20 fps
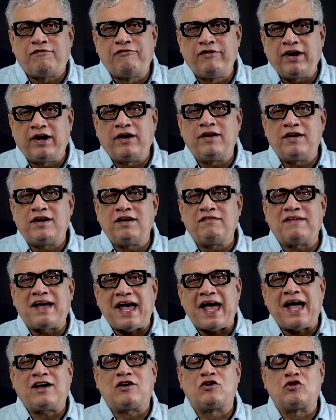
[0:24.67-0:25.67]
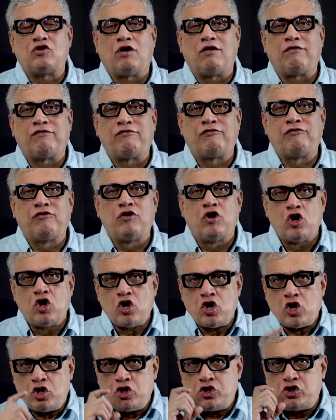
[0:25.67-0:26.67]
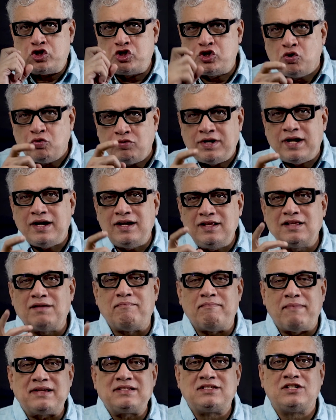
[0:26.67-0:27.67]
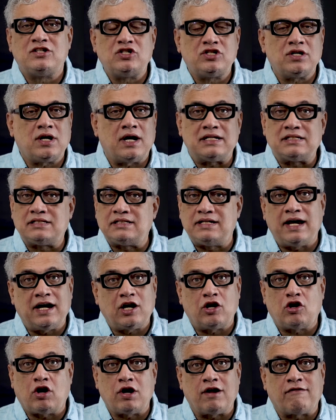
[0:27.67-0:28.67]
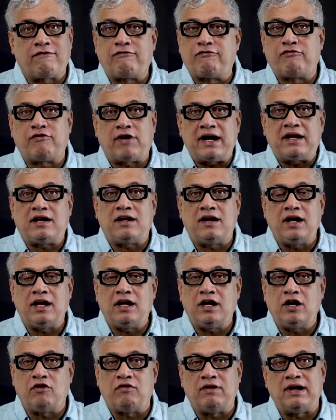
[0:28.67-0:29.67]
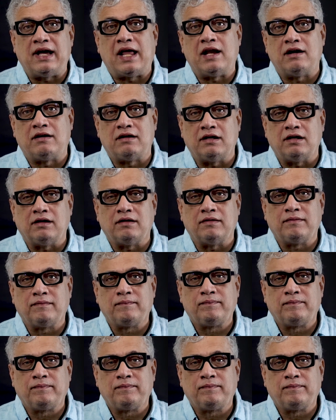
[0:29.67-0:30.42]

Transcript: figurative act of shooting the messenger has taken on a frightening reality.